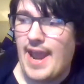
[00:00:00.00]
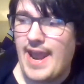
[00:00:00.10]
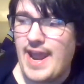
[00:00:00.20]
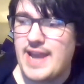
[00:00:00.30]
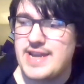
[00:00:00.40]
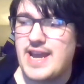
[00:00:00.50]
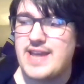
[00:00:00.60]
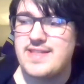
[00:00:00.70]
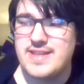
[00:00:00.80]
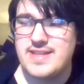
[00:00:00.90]
and
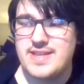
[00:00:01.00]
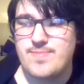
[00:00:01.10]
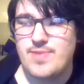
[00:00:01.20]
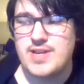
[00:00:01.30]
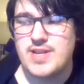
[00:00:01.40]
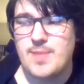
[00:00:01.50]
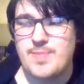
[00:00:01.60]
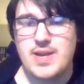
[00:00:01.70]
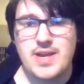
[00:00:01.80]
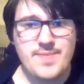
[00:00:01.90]
I think this brings
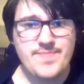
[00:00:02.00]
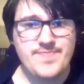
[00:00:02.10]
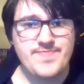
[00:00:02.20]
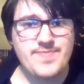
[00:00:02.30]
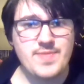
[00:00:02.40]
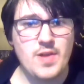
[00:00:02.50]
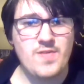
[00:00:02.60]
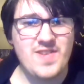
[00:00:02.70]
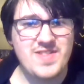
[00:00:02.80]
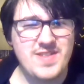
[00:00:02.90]
up a
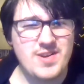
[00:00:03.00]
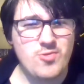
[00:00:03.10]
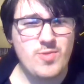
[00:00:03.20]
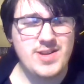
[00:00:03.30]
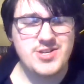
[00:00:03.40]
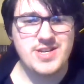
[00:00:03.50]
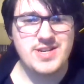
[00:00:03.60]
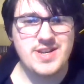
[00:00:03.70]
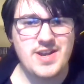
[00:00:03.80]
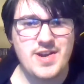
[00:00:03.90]
fun little
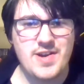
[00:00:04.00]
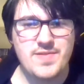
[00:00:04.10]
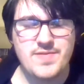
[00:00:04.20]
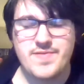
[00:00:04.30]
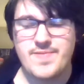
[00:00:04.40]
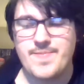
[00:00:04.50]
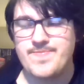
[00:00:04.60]
question of,